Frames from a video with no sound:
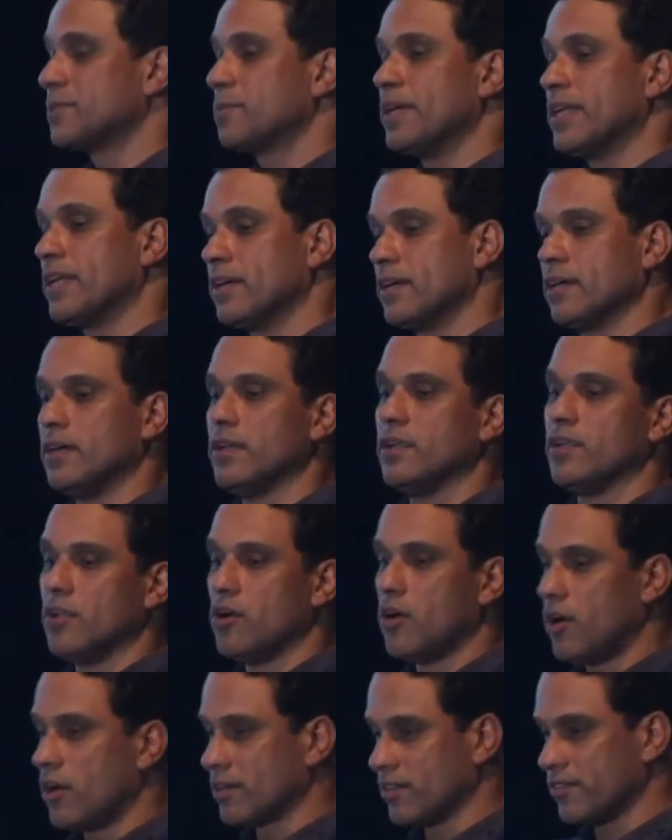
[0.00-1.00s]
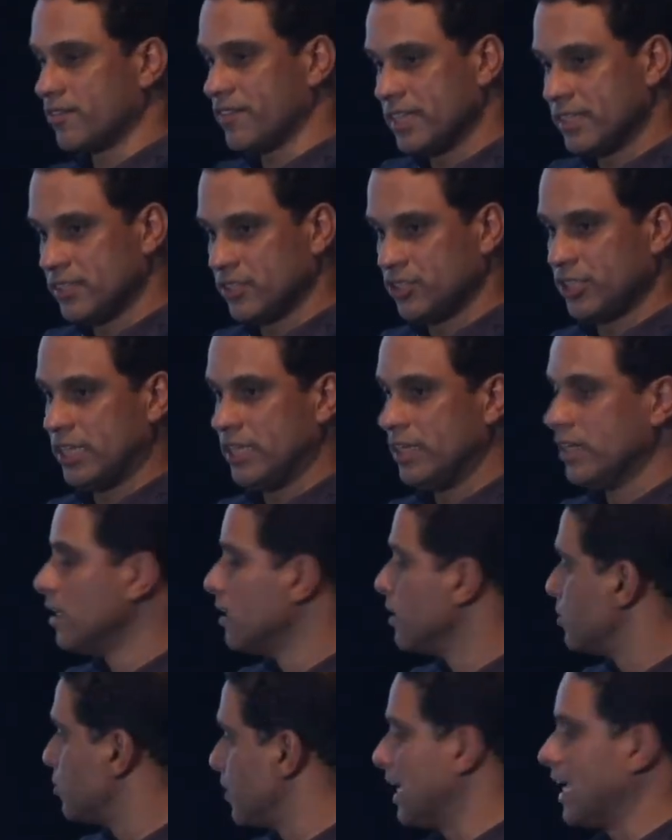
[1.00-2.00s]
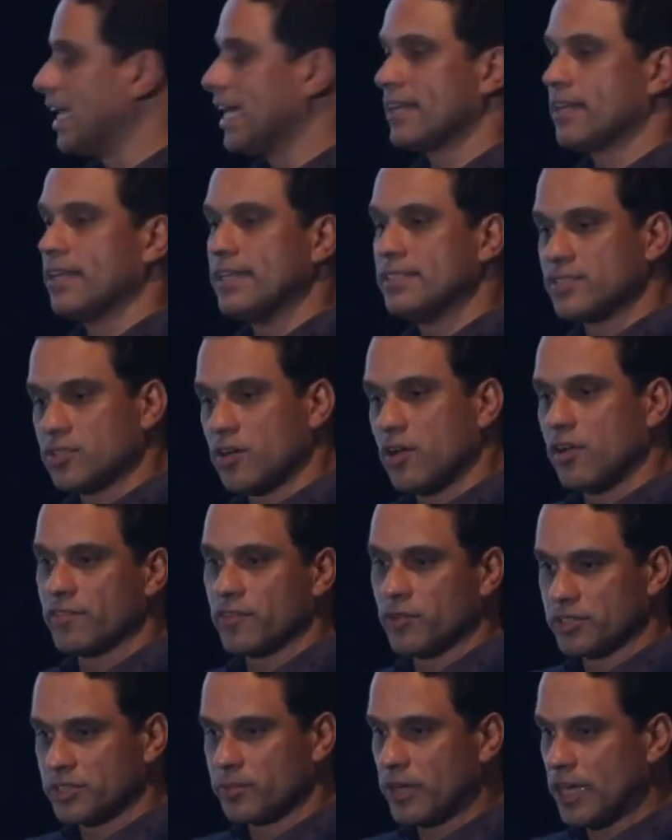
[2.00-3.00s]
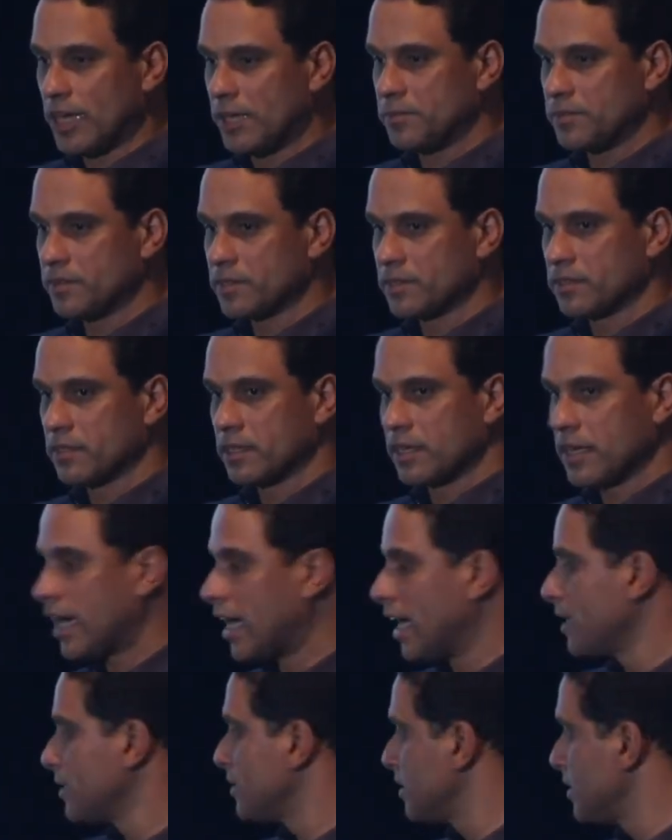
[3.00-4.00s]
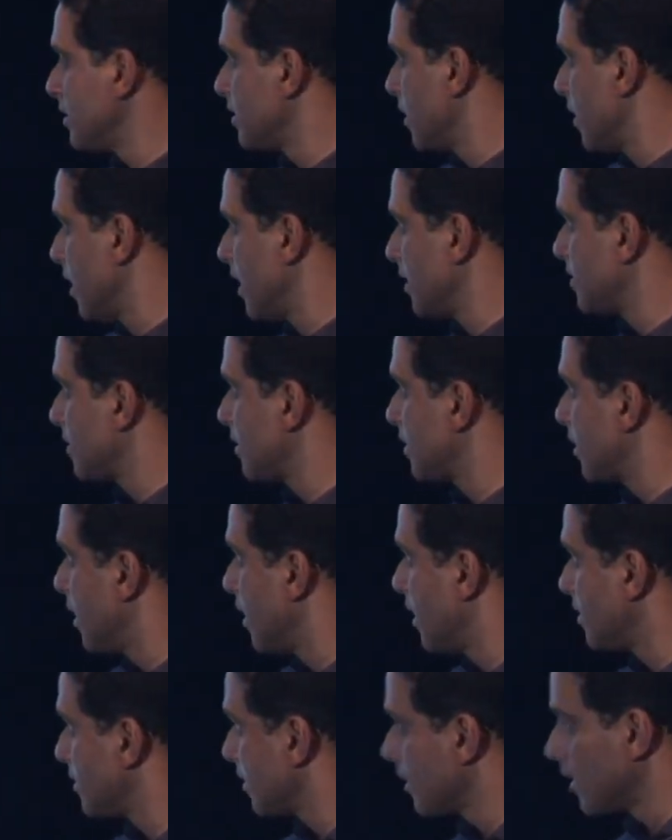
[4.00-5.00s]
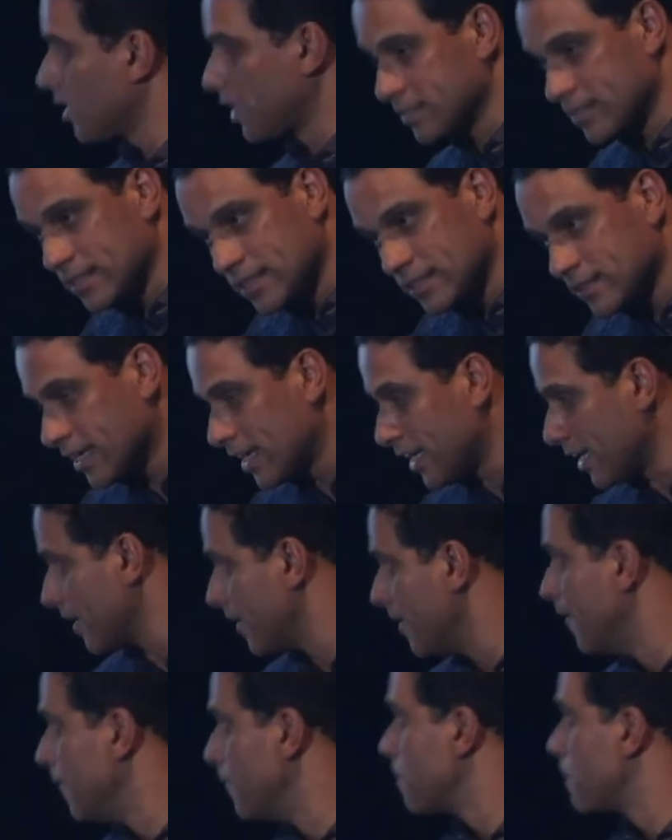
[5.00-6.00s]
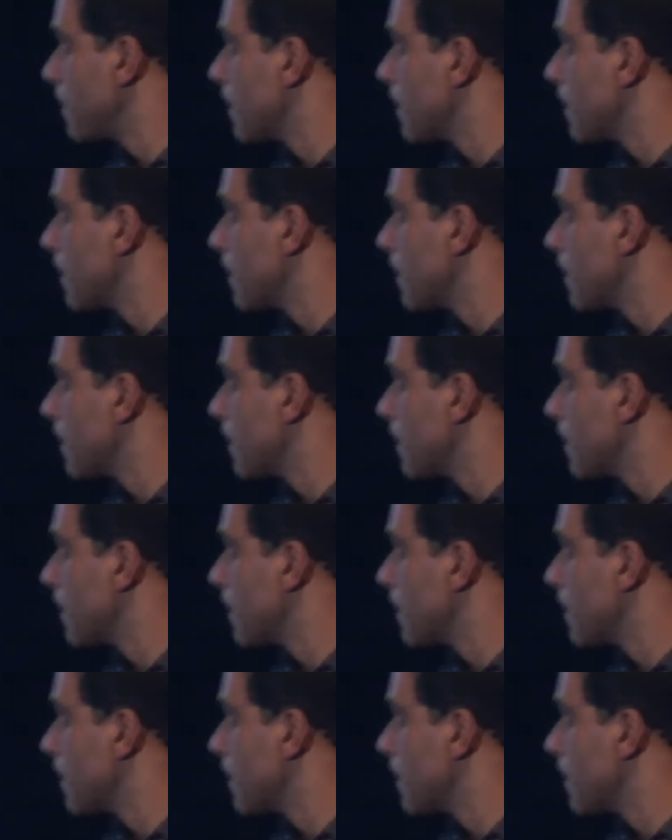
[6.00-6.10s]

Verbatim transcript: is spending a lot of energy to get and solve those problems. Content, content, content. Content is king,